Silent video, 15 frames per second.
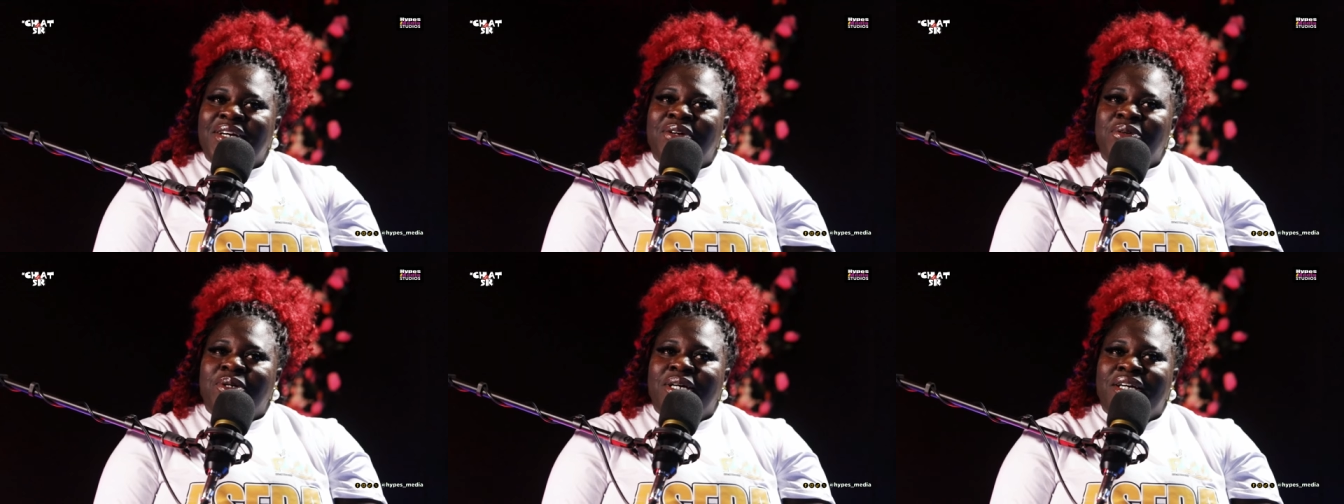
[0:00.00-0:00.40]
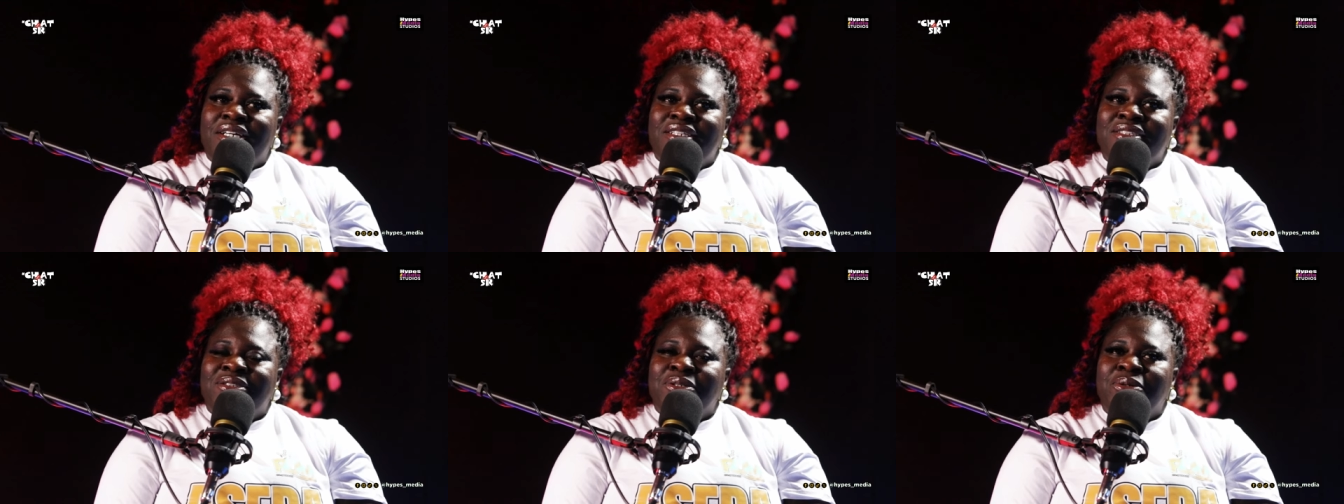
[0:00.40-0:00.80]

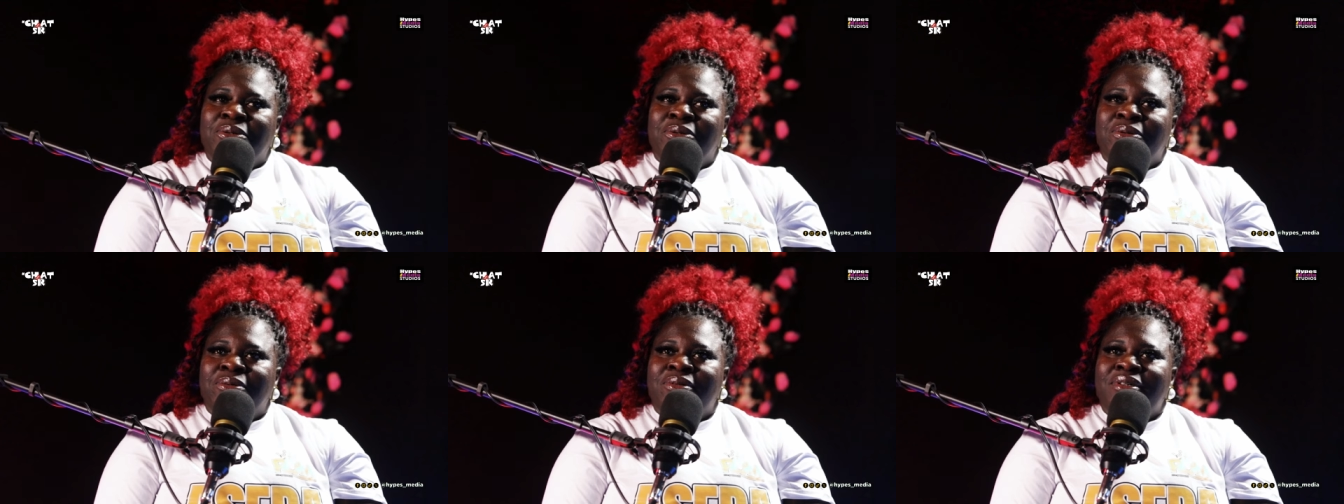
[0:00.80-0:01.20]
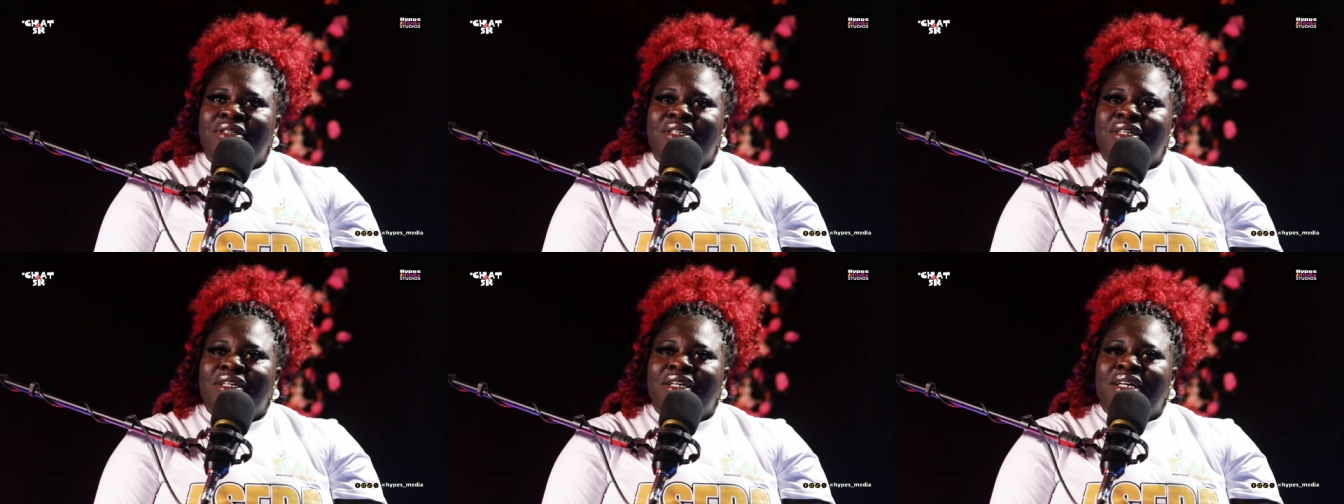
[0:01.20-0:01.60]
Okay, so
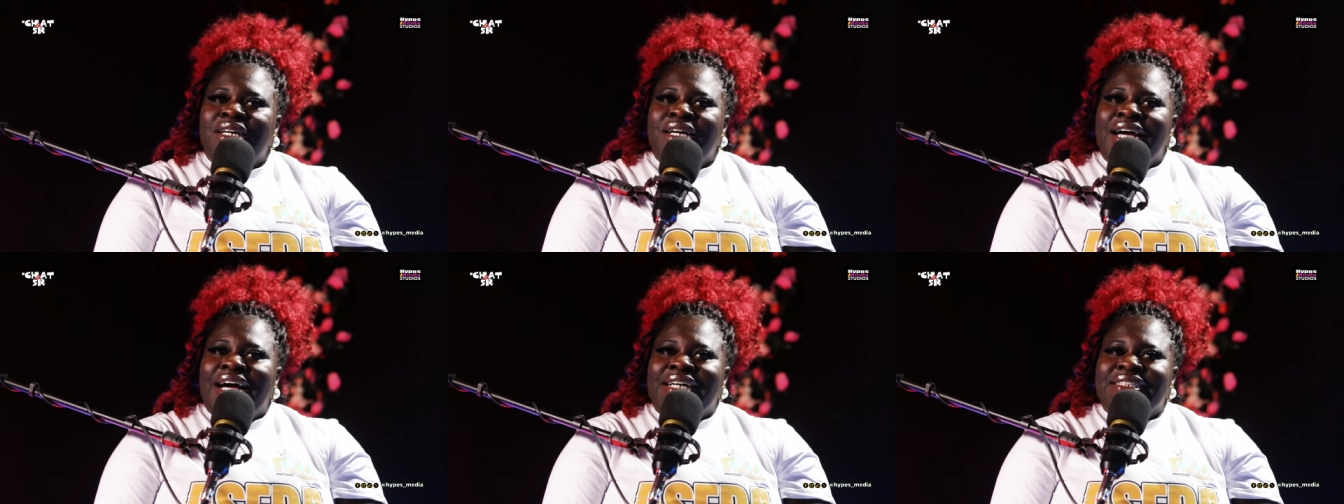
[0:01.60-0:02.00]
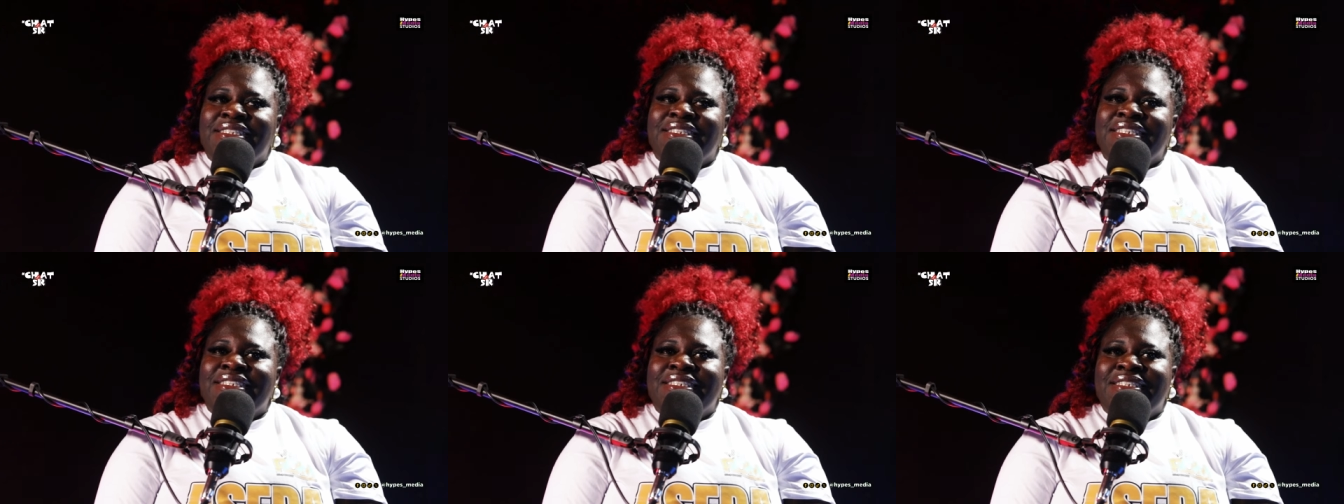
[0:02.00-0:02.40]
I
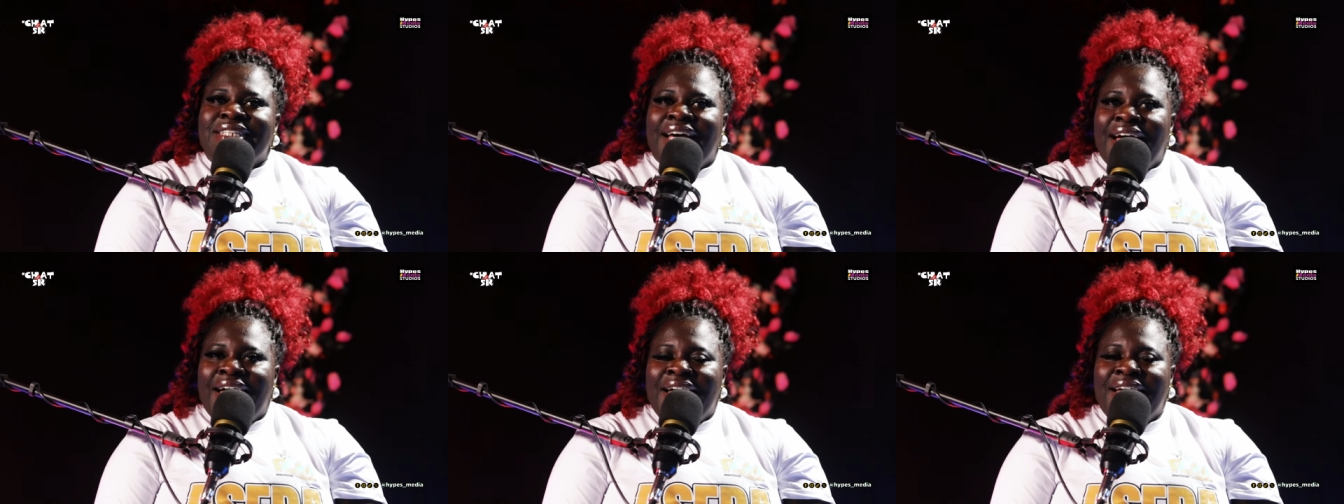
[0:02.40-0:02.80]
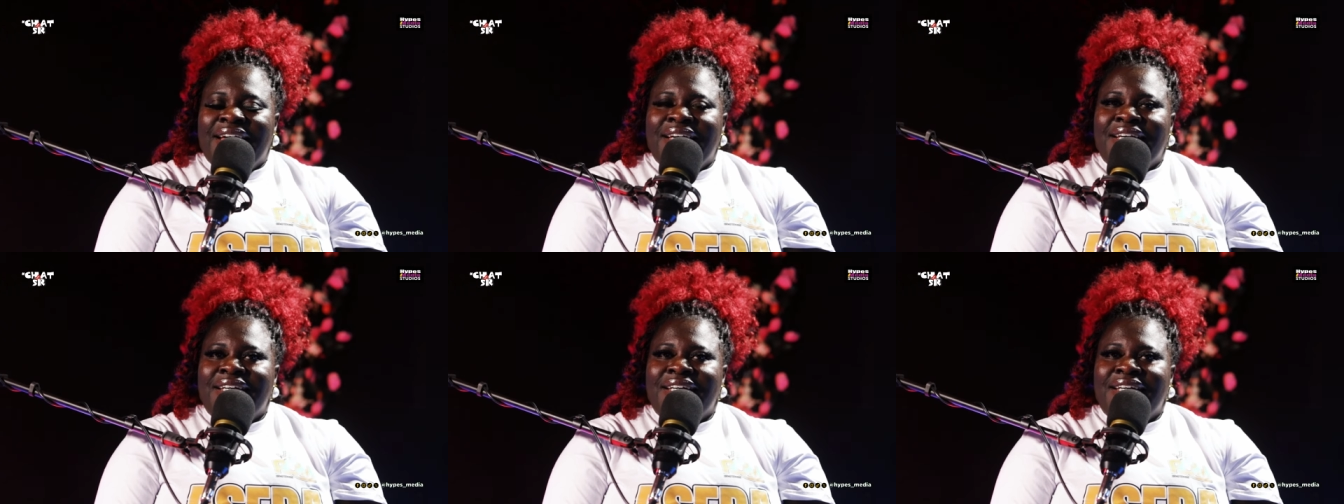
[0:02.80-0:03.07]
said that.